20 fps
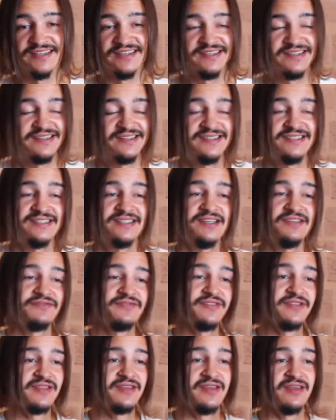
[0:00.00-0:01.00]
There's
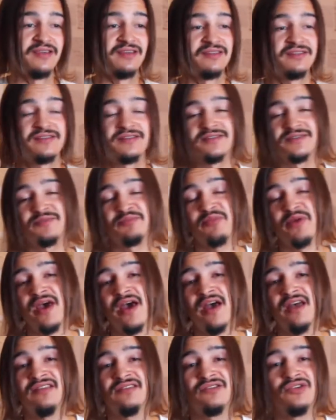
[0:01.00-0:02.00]
everything. There's
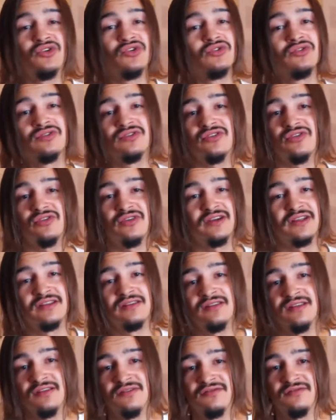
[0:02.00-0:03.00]
bad, good, or
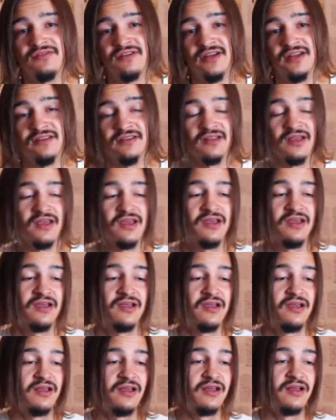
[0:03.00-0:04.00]
indifferent.
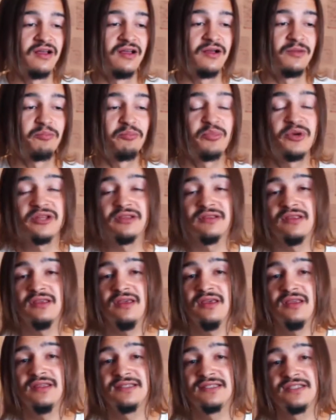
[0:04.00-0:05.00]
But
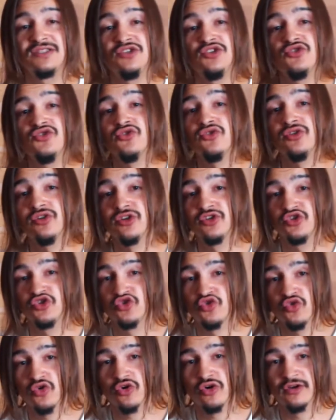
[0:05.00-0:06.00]
it's your
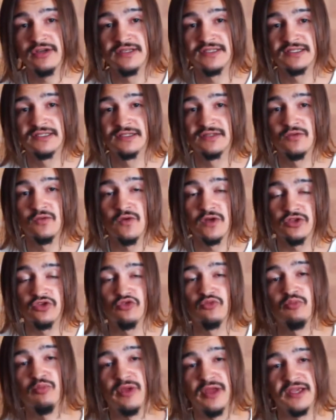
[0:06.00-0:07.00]
choice what you
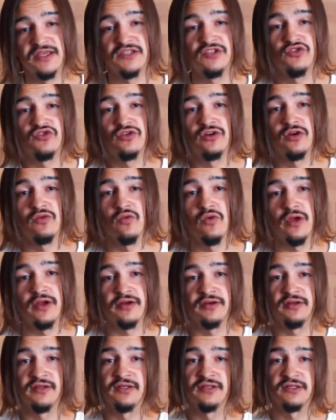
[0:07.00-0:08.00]
place your
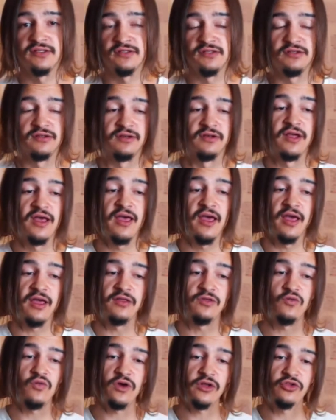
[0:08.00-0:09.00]
awareness on.
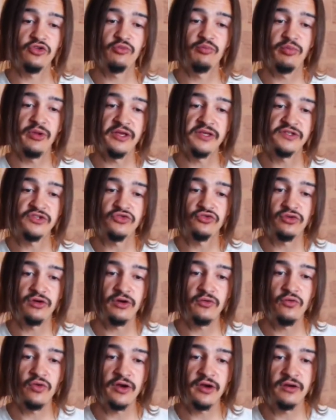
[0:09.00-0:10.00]
And what you place your
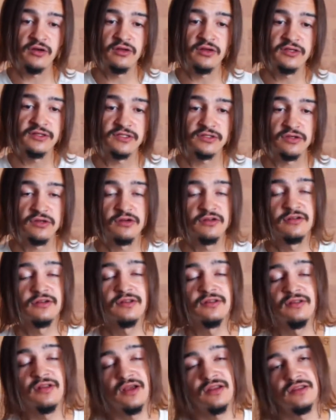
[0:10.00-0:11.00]
awareness on,
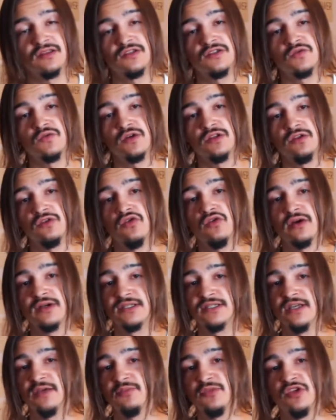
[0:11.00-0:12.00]
that is what you
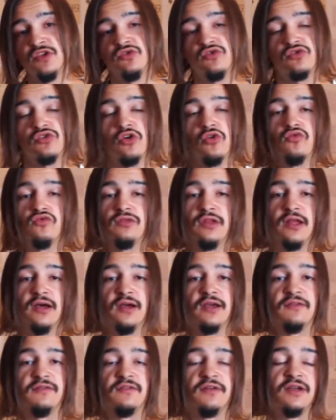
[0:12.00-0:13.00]
accept in your own
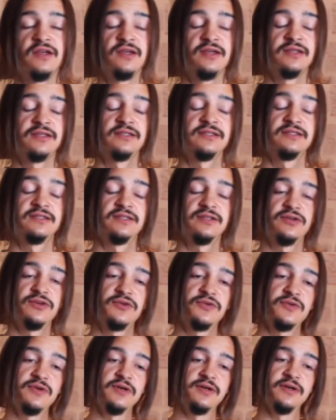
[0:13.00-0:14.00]
life.
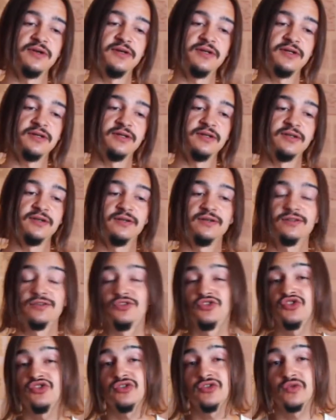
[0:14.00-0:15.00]
So
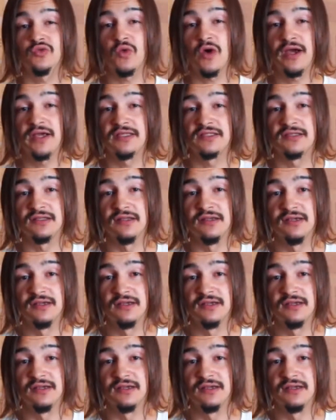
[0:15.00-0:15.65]
choose wisely.